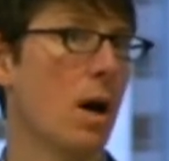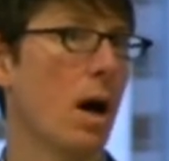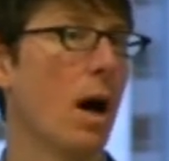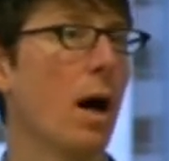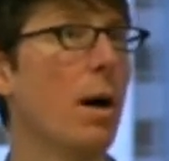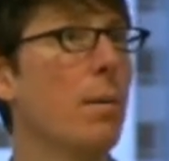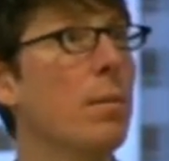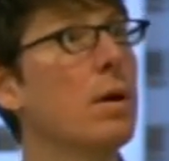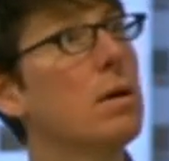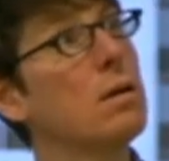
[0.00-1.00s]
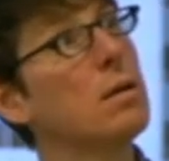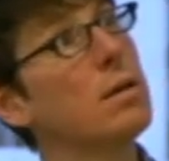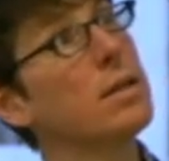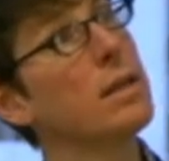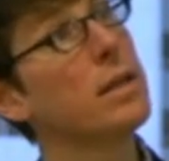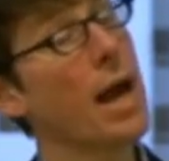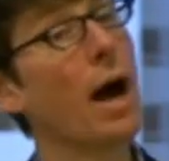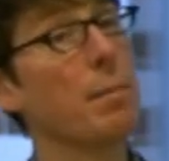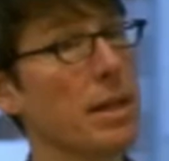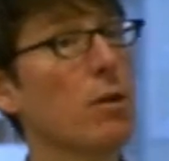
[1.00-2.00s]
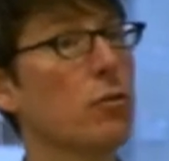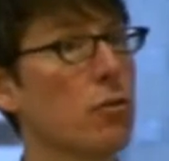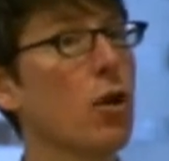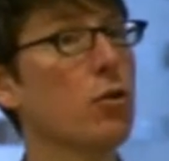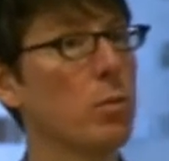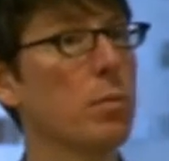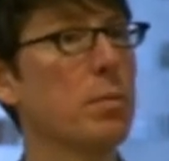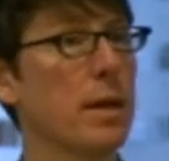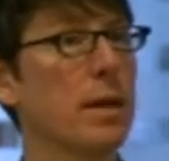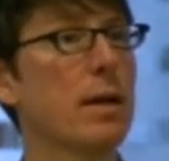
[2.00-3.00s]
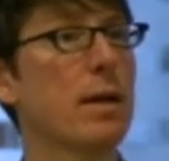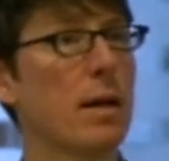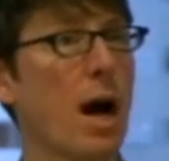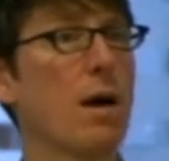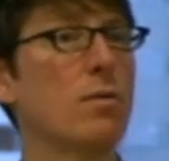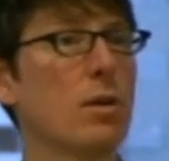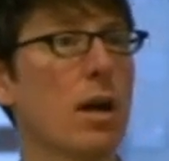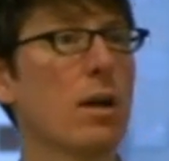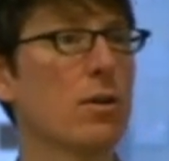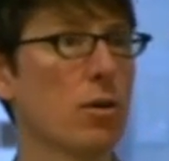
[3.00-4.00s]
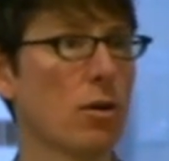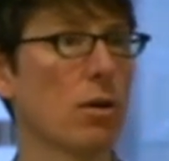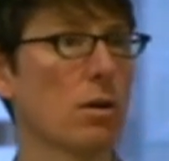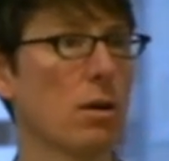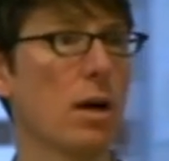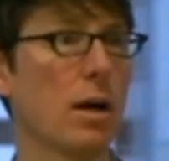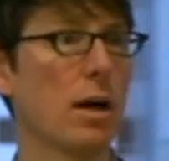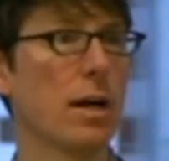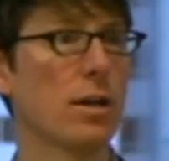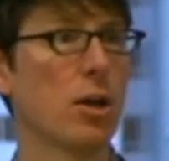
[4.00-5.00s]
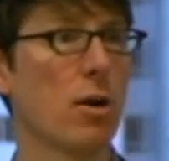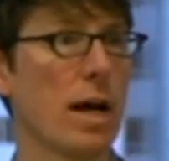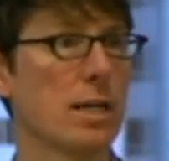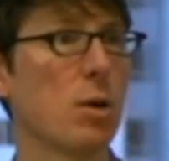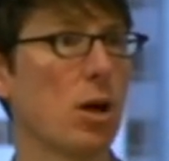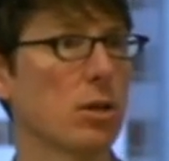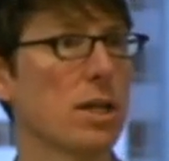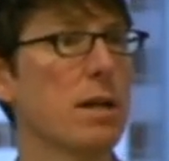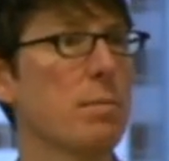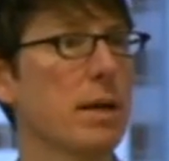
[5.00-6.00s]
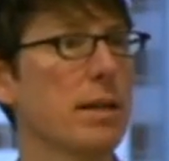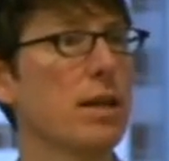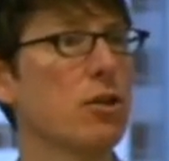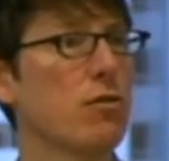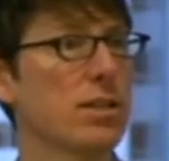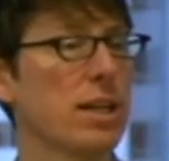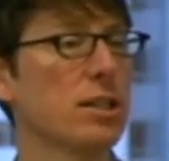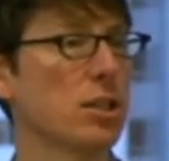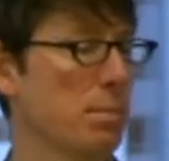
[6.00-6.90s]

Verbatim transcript: Um, yeah, I mean those those would be covered under um, you know as bloggers anybody that you've essentially